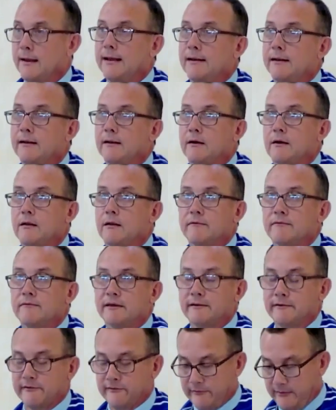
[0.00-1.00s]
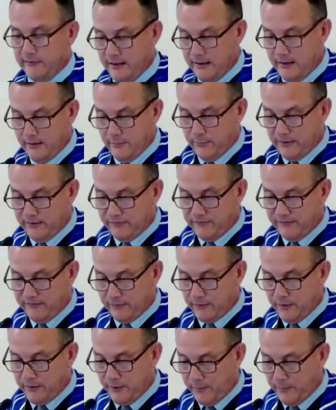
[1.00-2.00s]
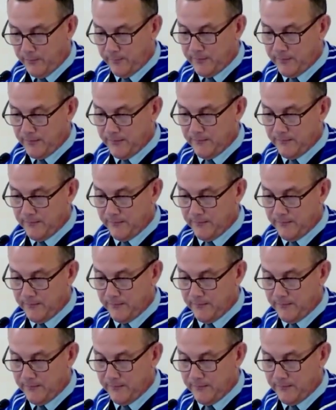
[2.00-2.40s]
And in all of this, we feel hope